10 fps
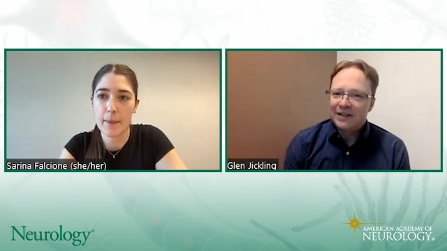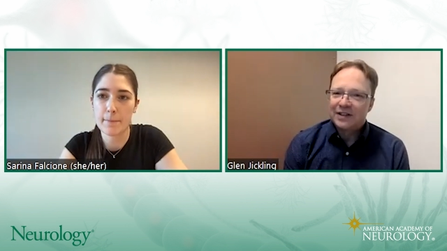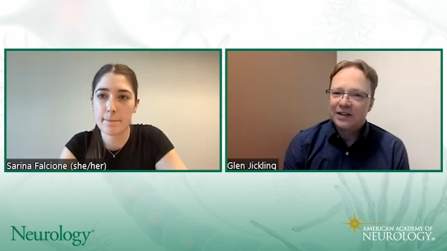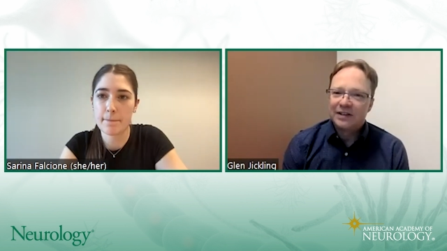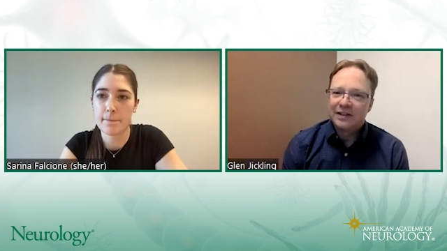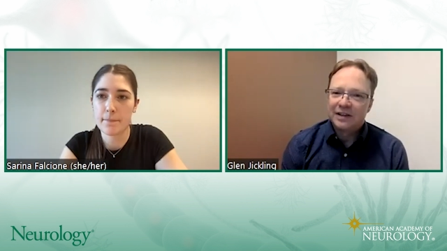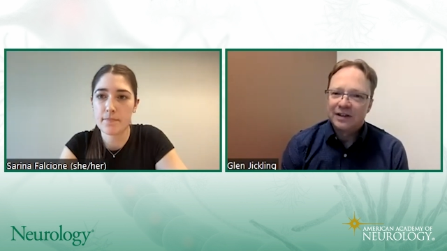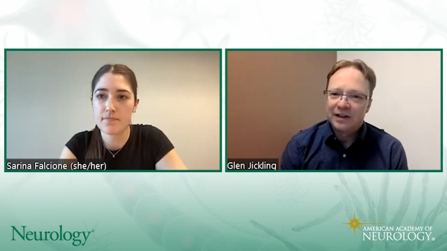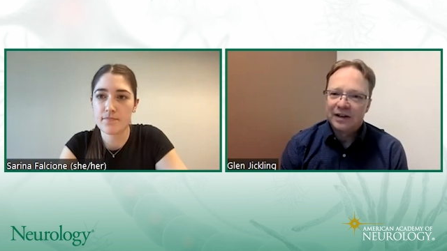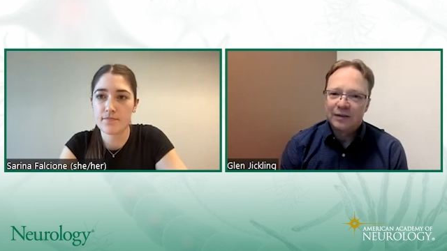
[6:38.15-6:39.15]
Speaker 1: And
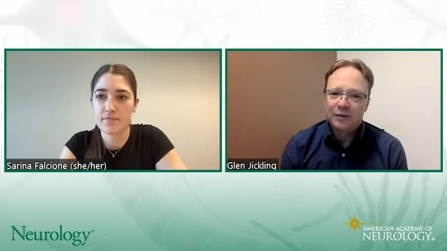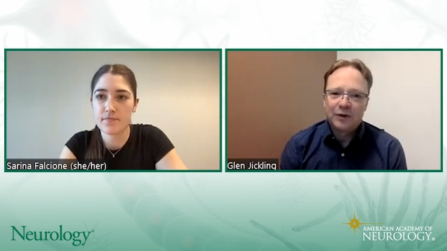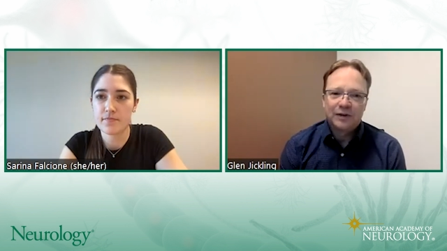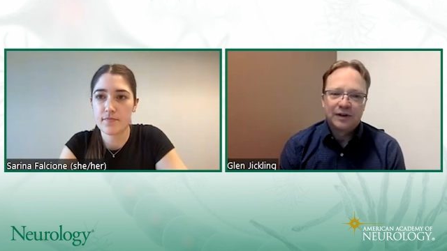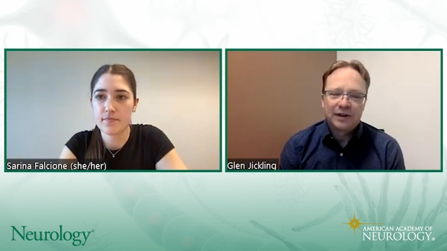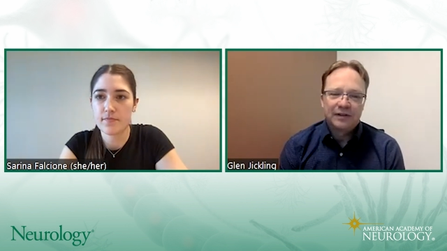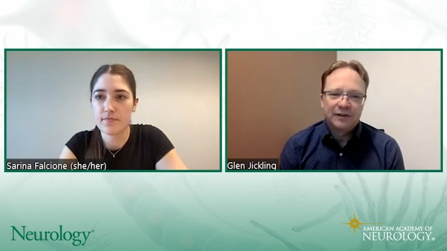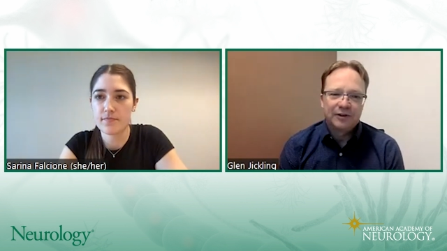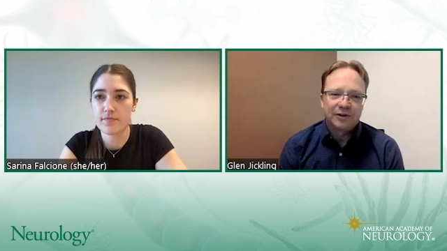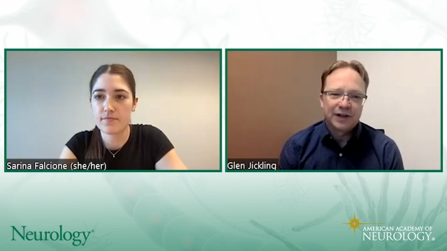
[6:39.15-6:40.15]
uh, if you're
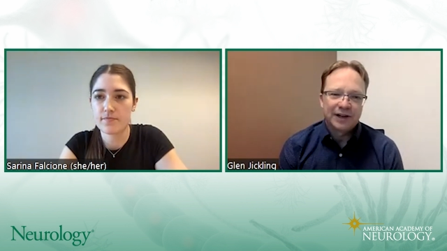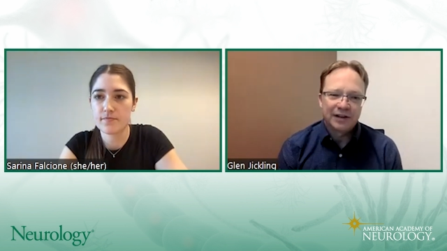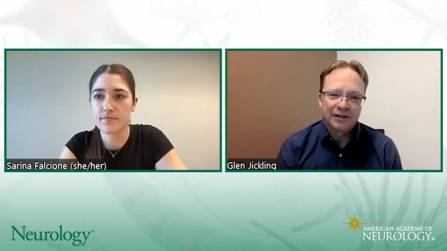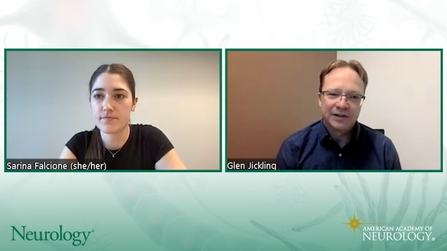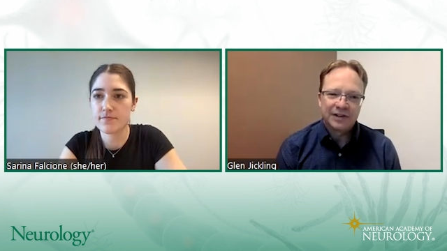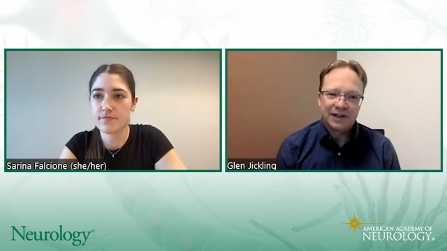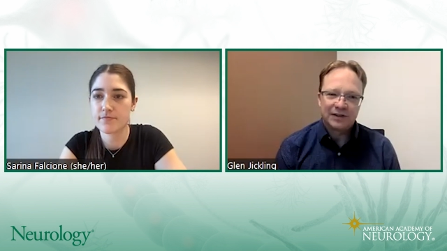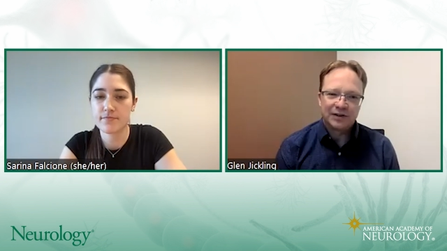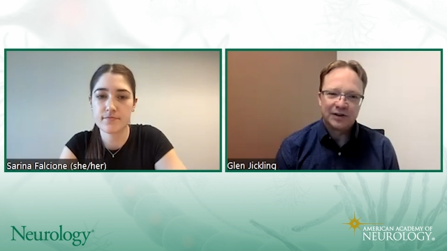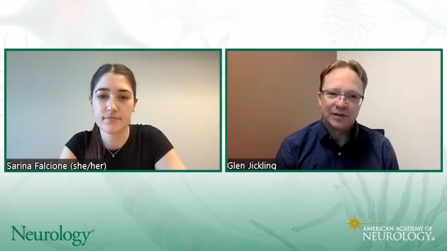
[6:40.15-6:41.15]
trying to understand
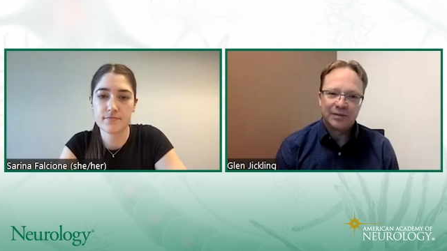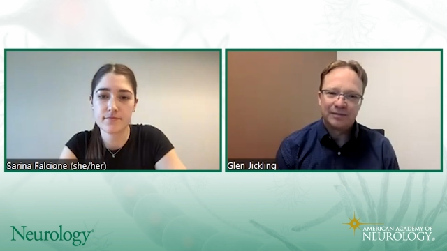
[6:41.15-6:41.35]
sort of the